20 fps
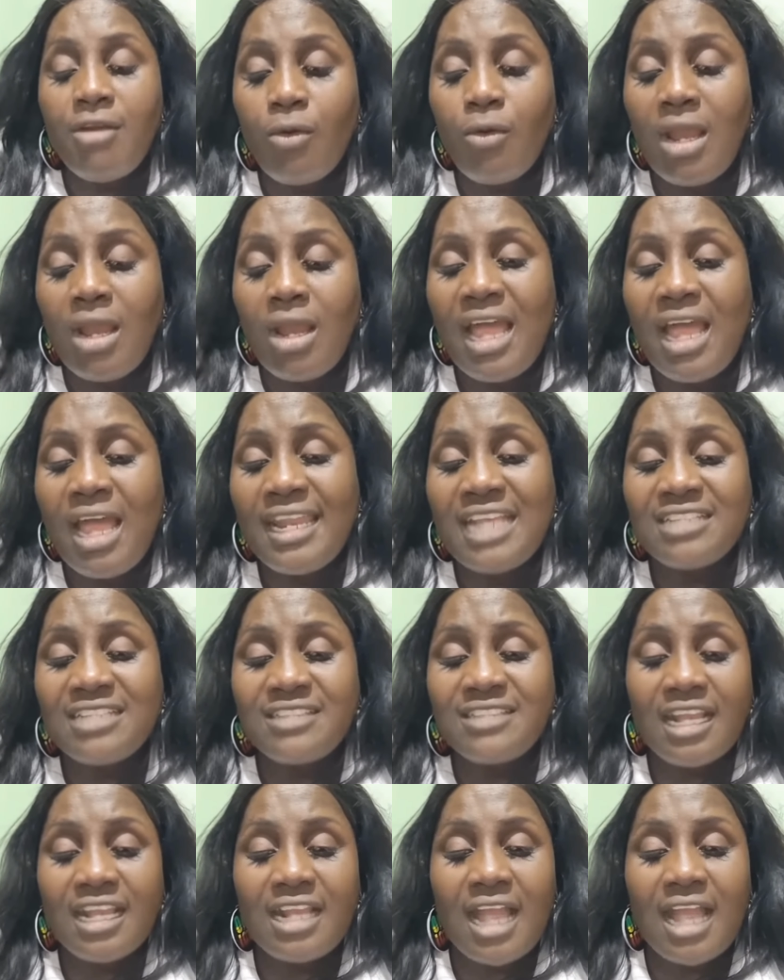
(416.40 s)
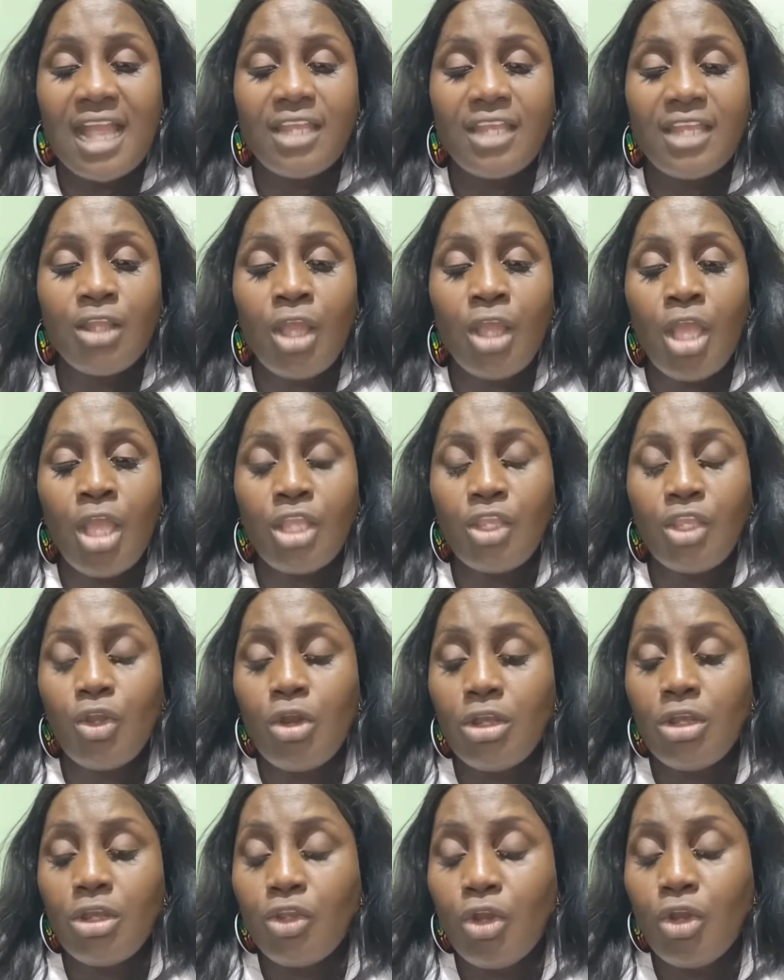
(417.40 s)
hold on a second.
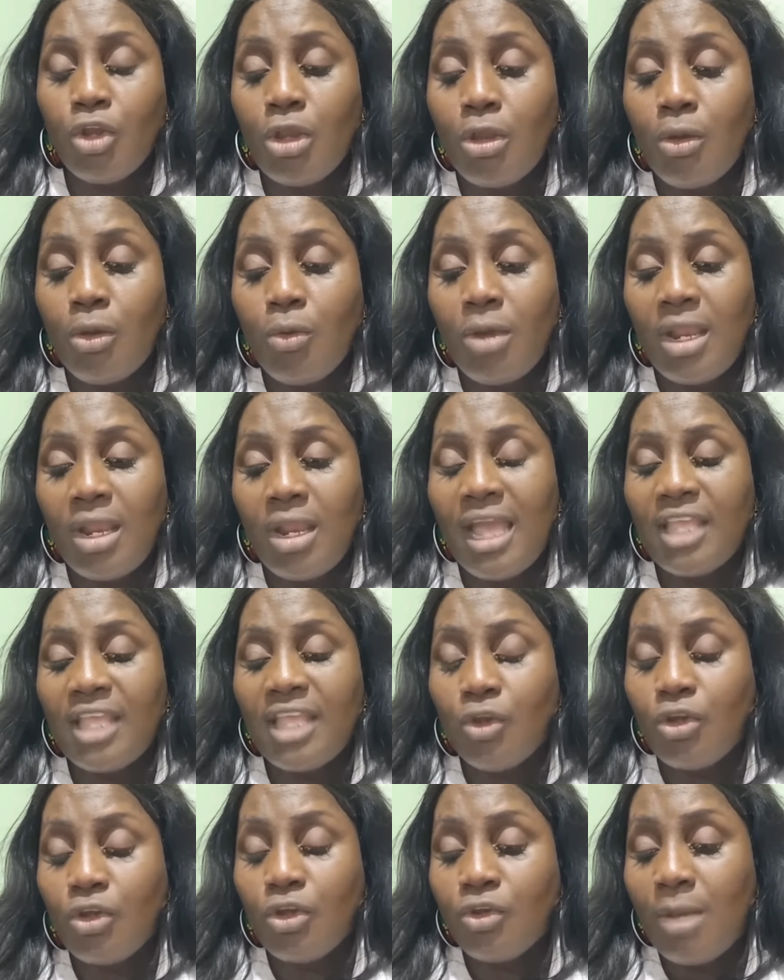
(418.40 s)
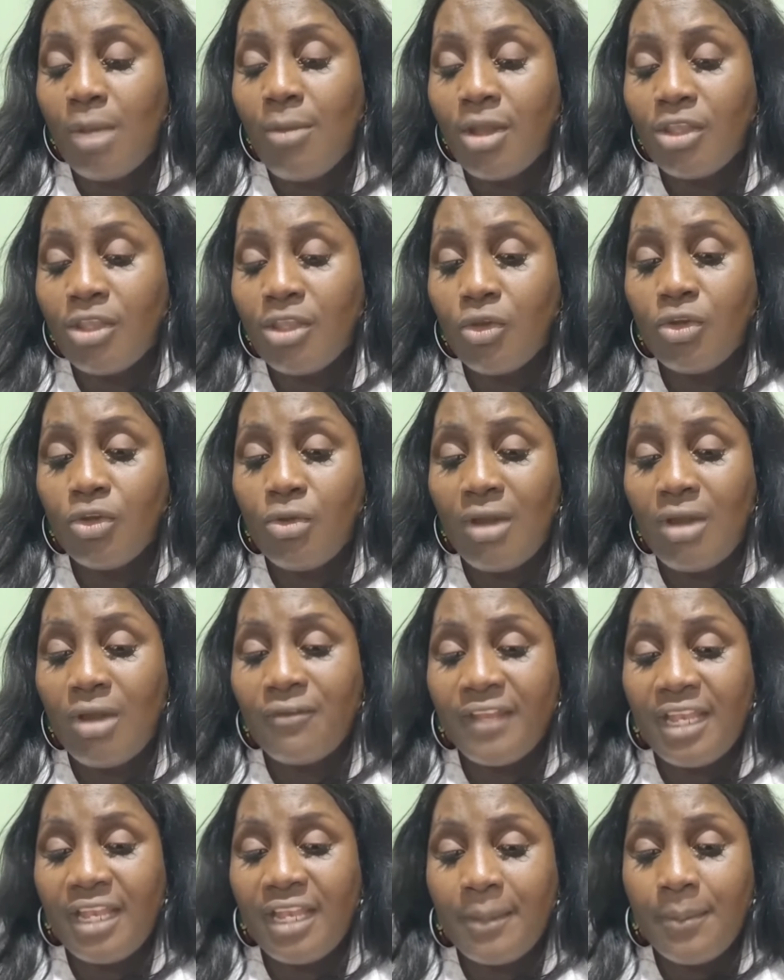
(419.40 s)
You know
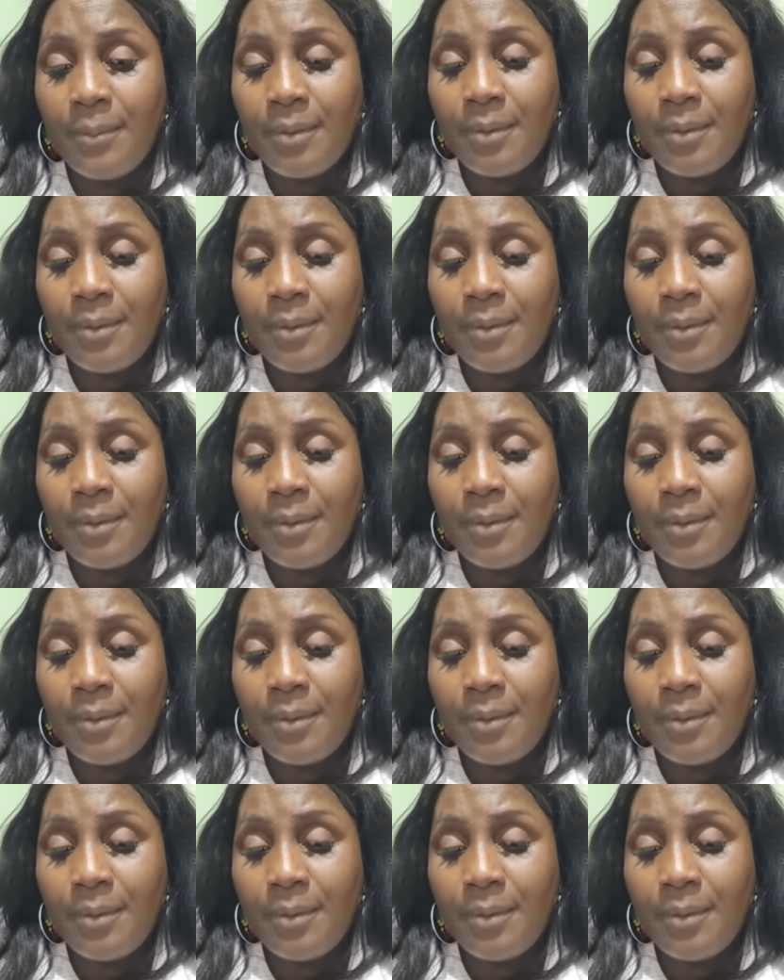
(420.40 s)
Philip?